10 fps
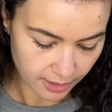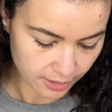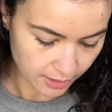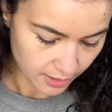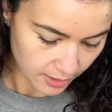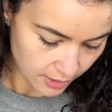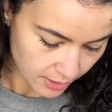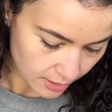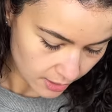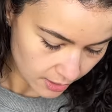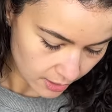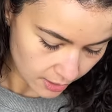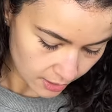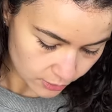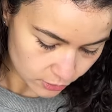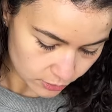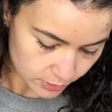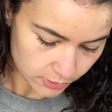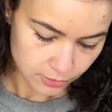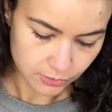then I'll do
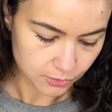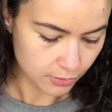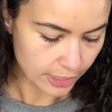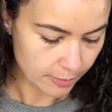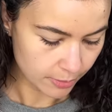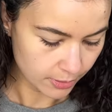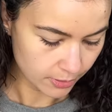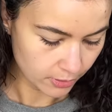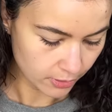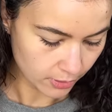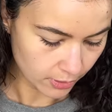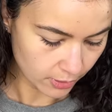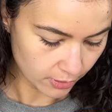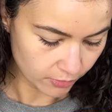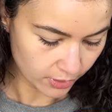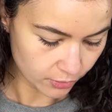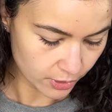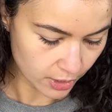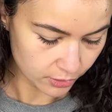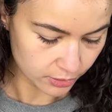a stripe of the other
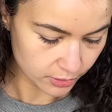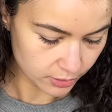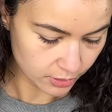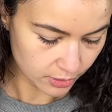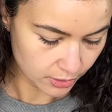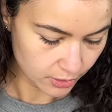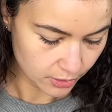colors